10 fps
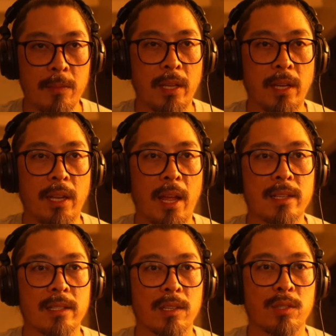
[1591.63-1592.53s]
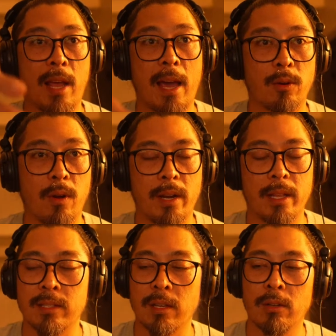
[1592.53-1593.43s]
and it has this shadow on it.
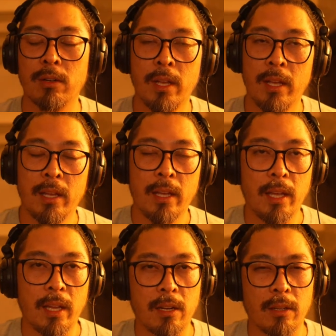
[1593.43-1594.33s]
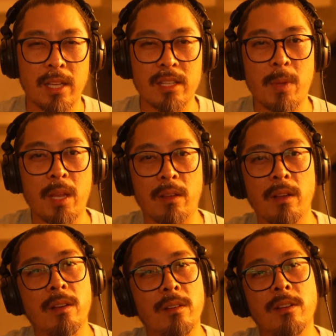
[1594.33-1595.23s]
So, it does make
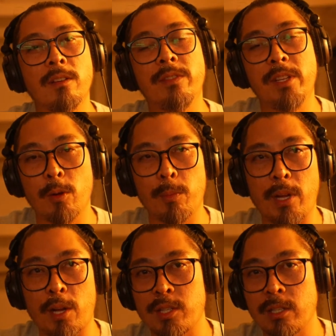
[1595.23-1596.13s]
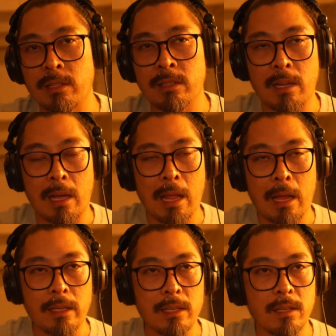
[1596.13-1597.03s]
video production a lot
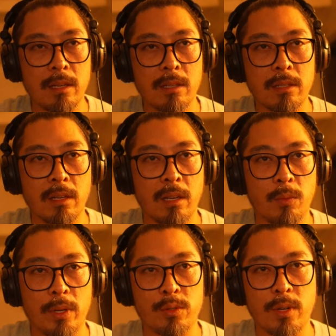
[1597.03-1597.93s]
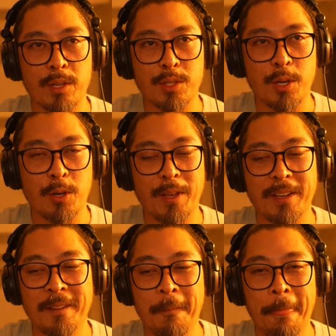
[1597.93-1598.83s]
easier on what you're trying to show. And
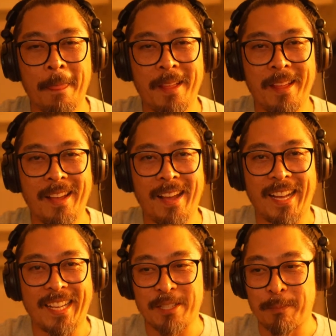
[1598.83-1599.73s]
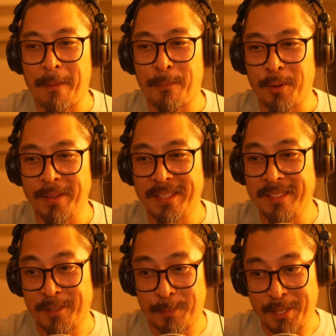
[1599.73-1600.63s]
I guess my point is,
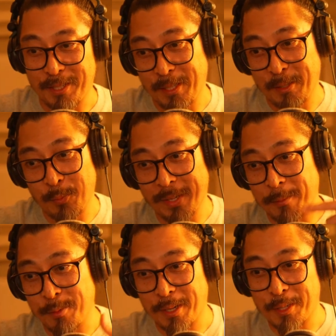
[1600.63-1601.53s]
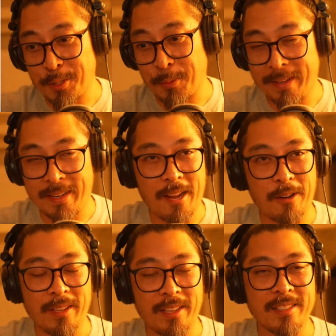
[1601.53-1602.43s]
especially what I'm trying to show right now,
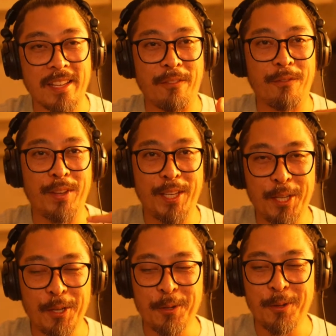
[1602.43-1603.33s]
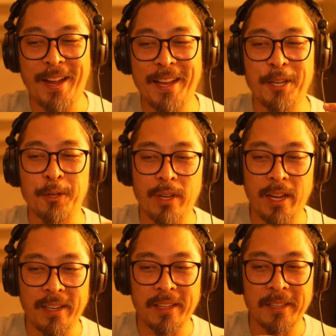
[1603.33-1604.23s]
is a video I
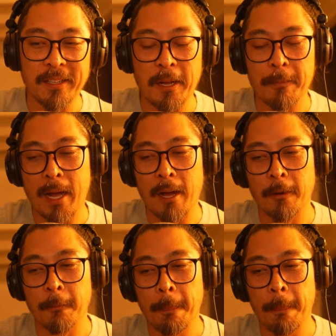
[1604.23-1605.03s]
created about